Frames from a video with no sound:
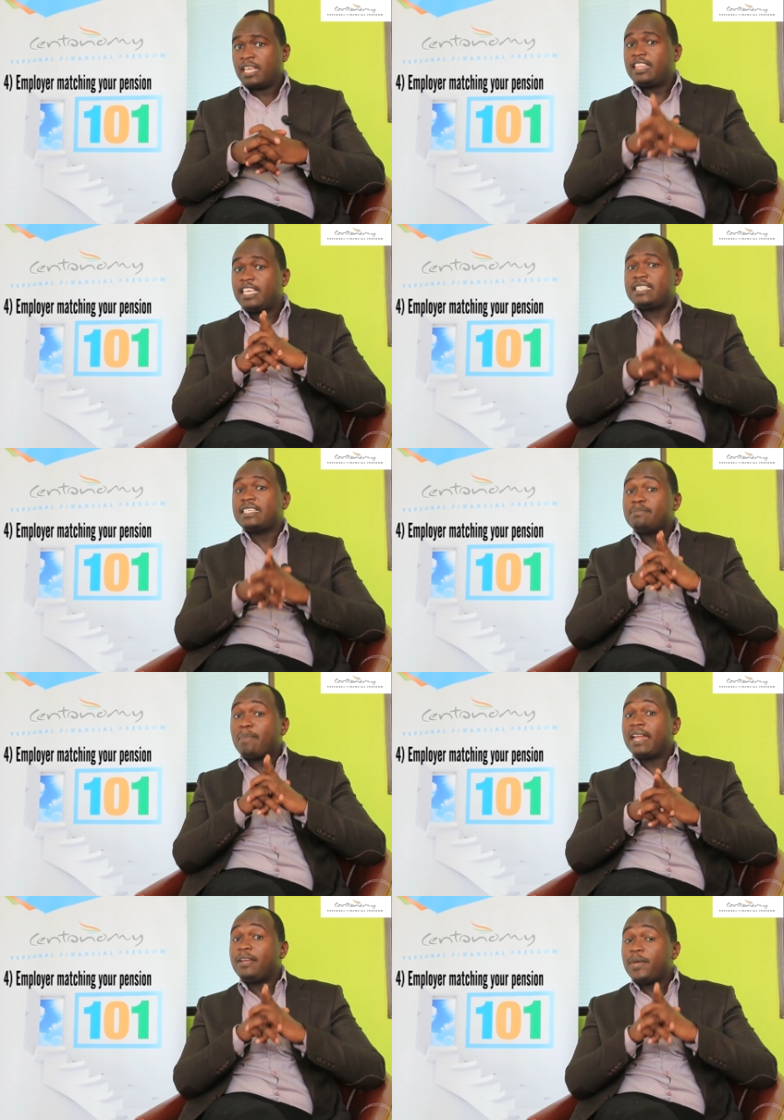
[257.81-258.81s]
This is
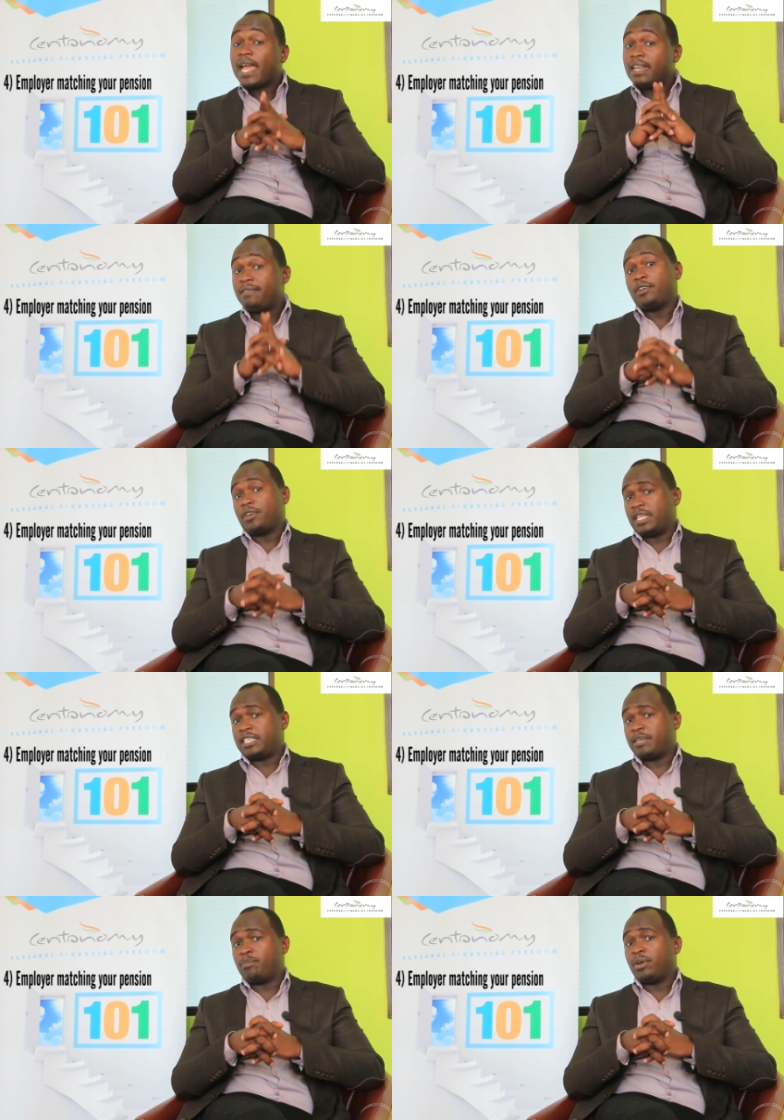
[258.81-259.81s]
money we are leaving on the
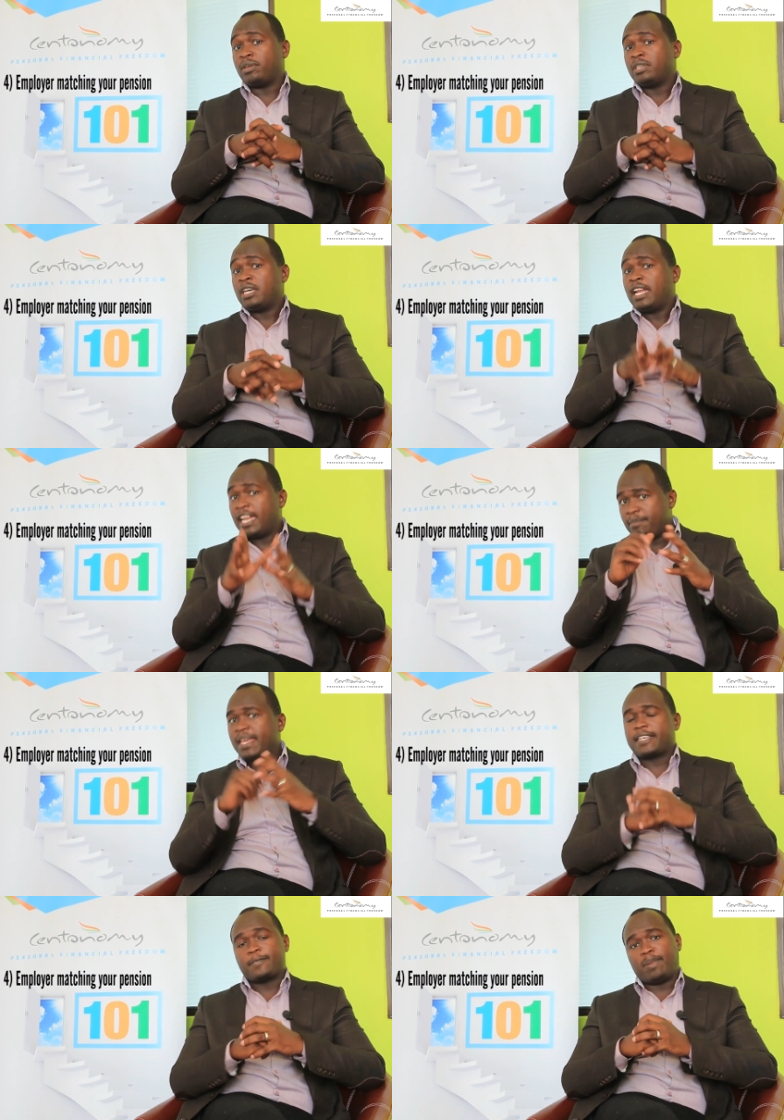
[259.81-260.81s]
table. Let me
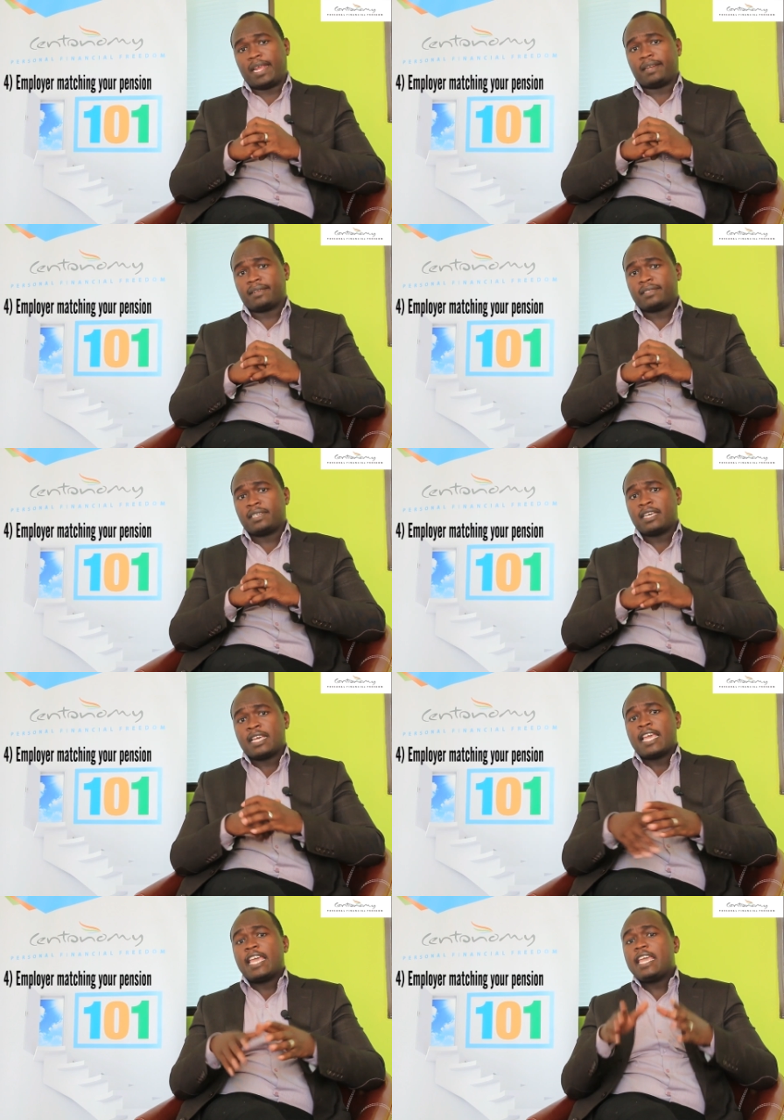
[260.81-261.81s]
explain.
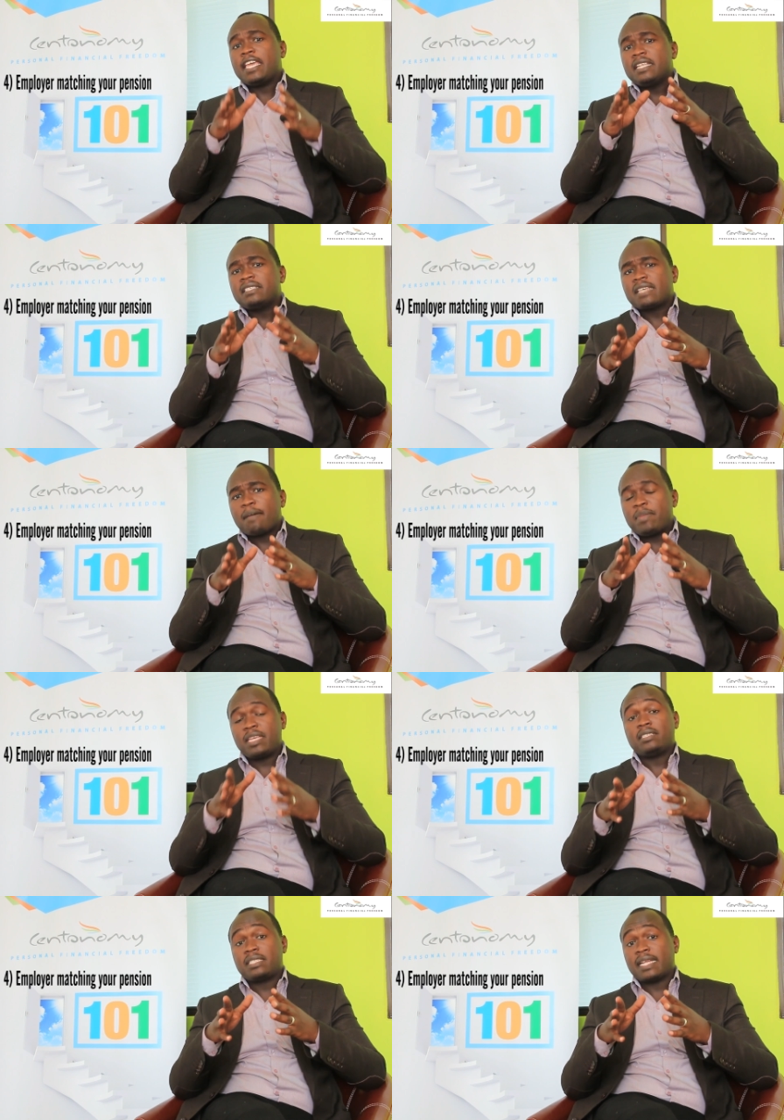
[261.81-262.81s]
In some
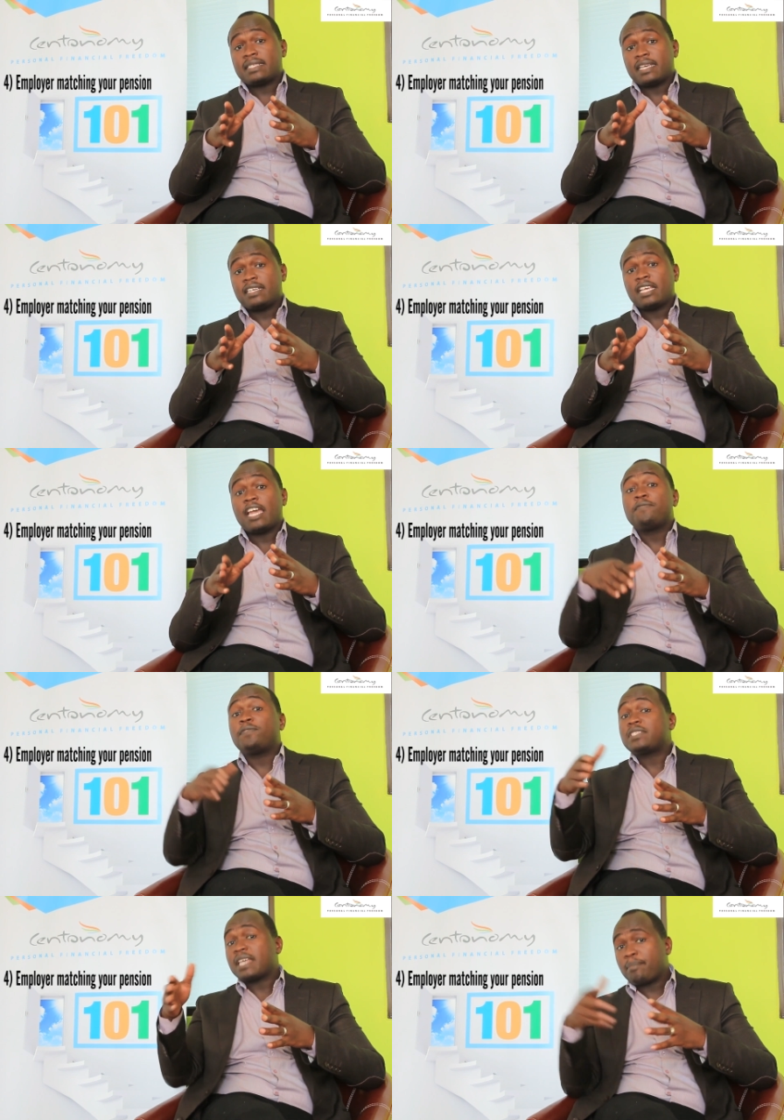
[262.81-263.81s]
instances, and
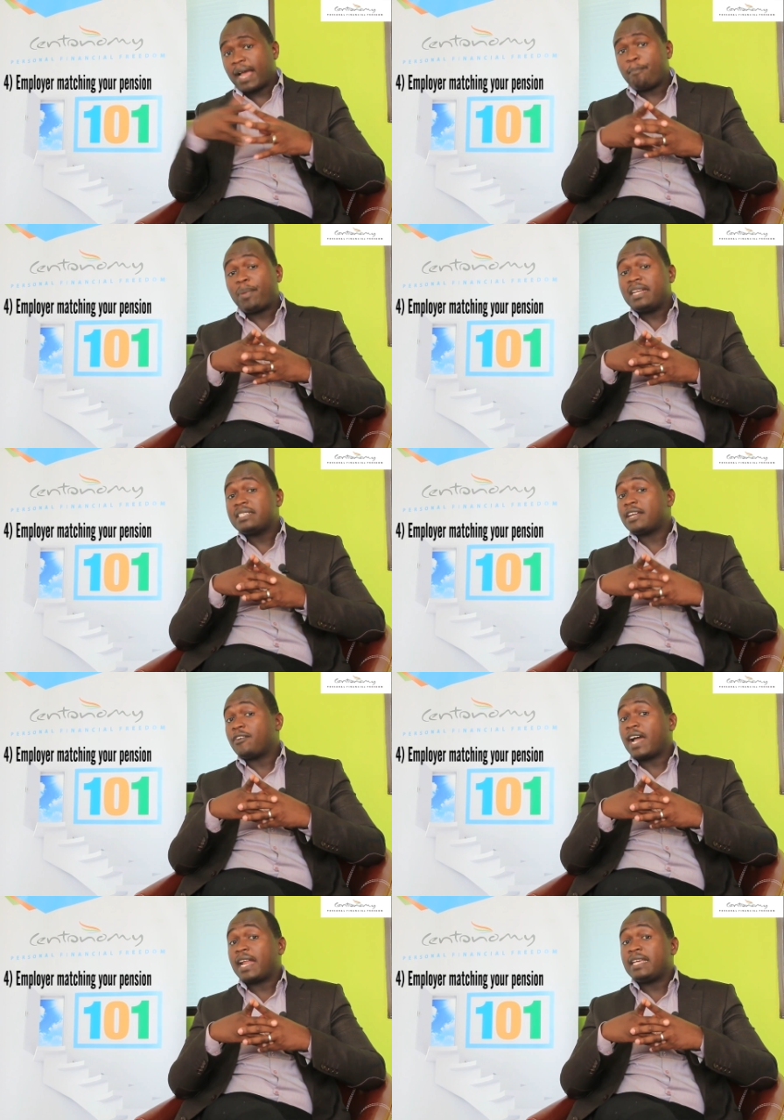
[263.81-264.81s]
for some companies and
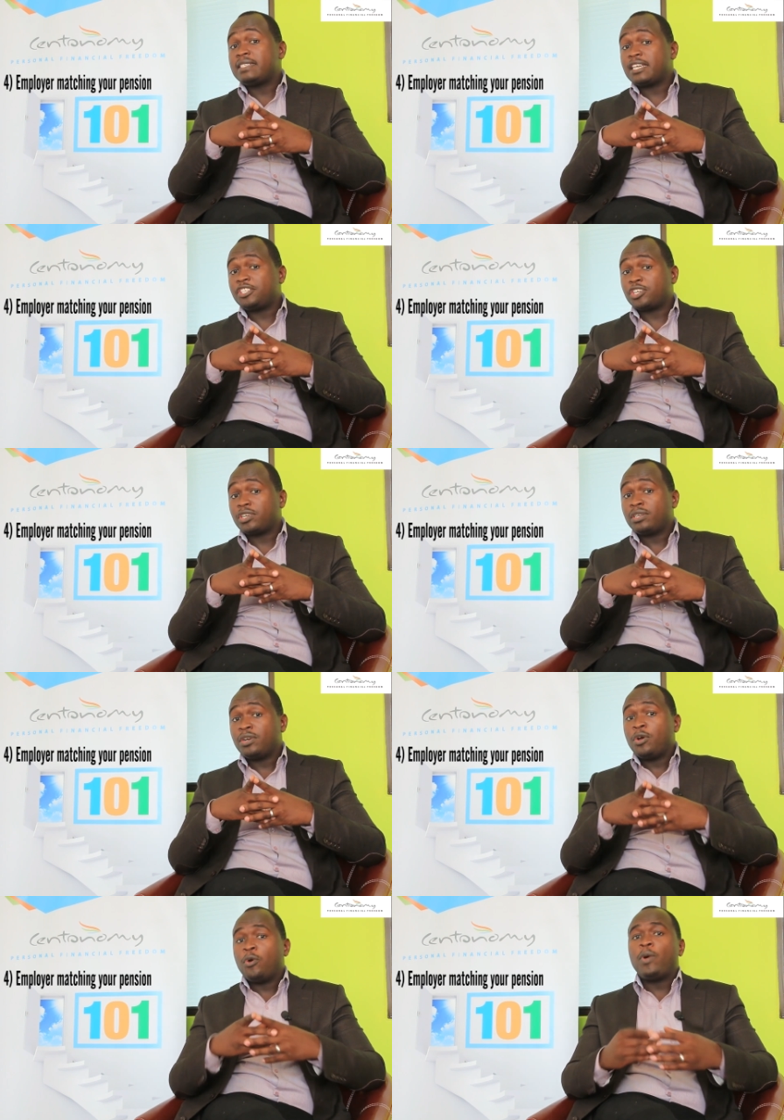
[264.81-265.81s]
organizations,
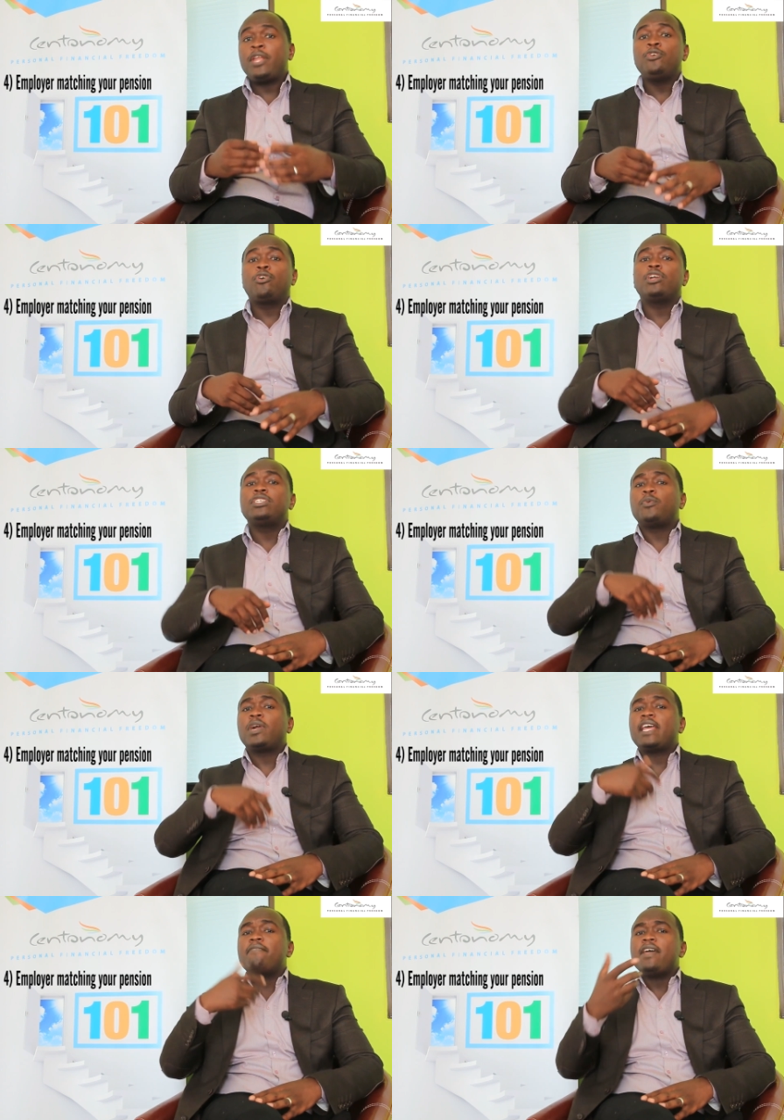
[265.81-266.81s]
when you
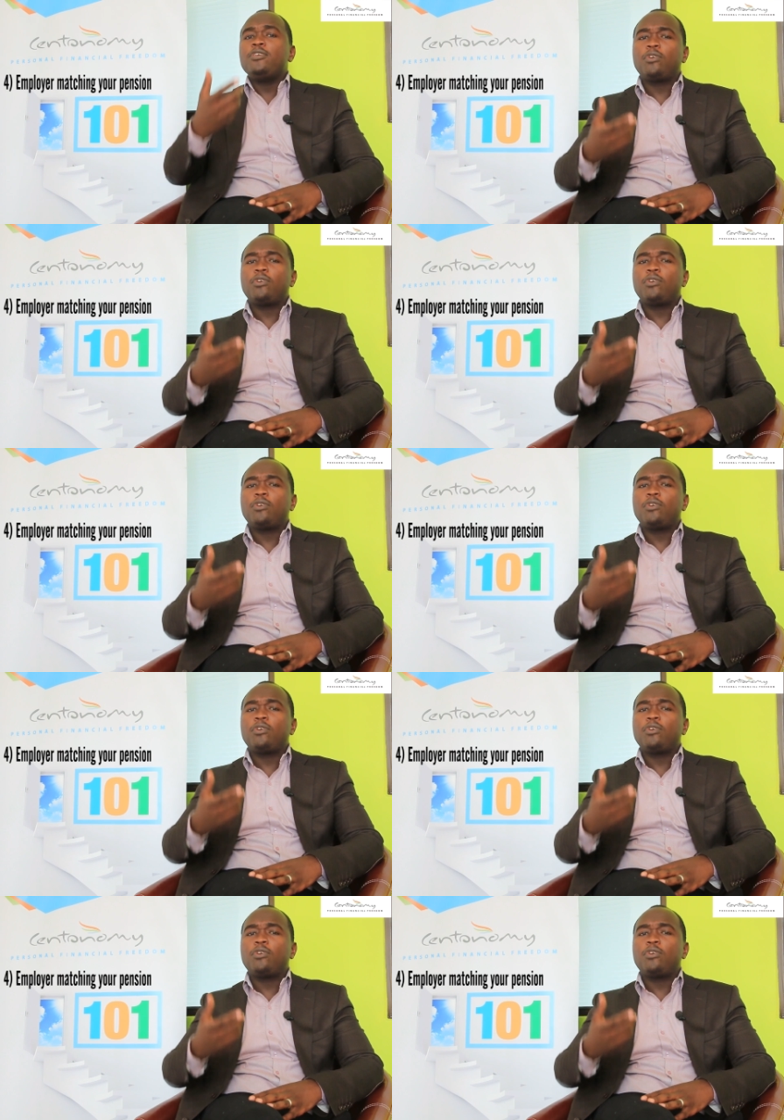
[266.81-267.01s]
whatever you